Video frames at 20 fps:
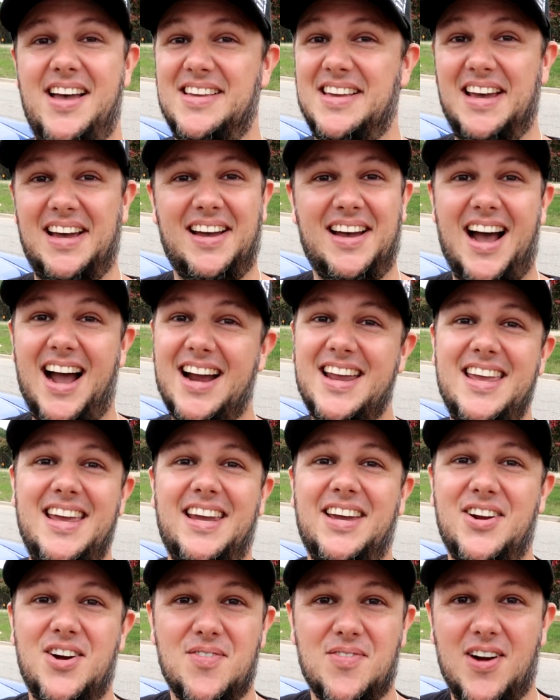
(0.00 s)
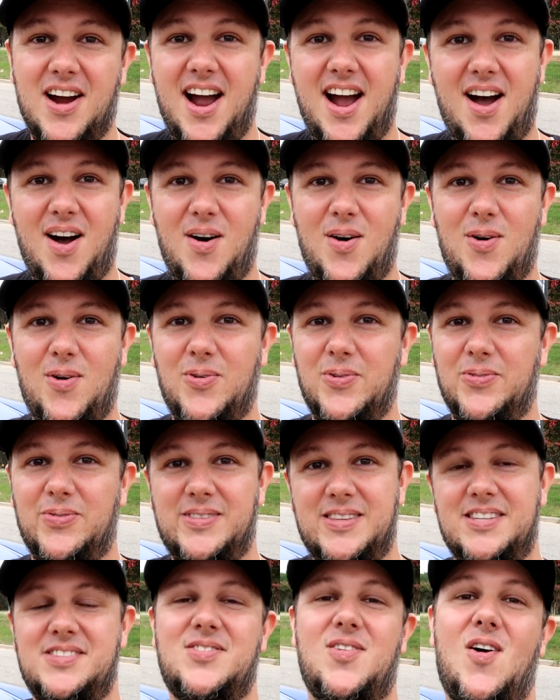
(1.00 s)
yeah, I can't get over how
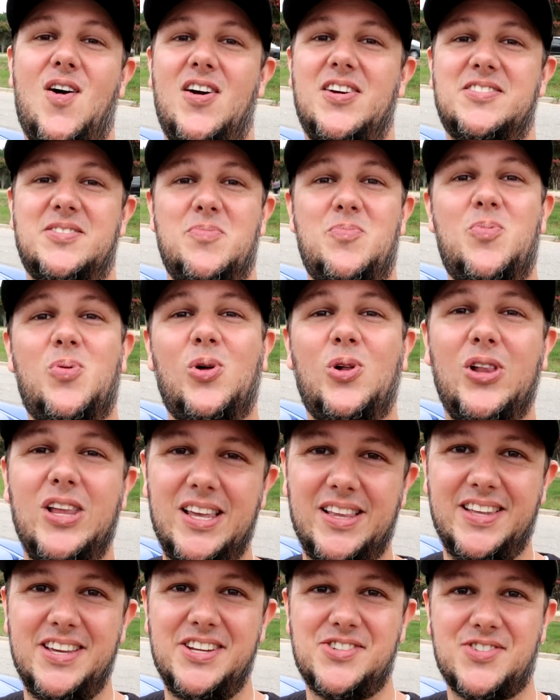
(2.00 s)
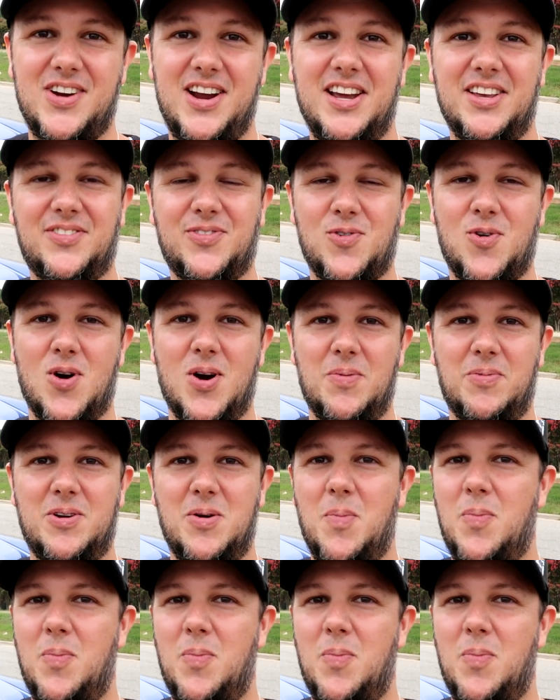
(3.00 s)
this car is completely transformed,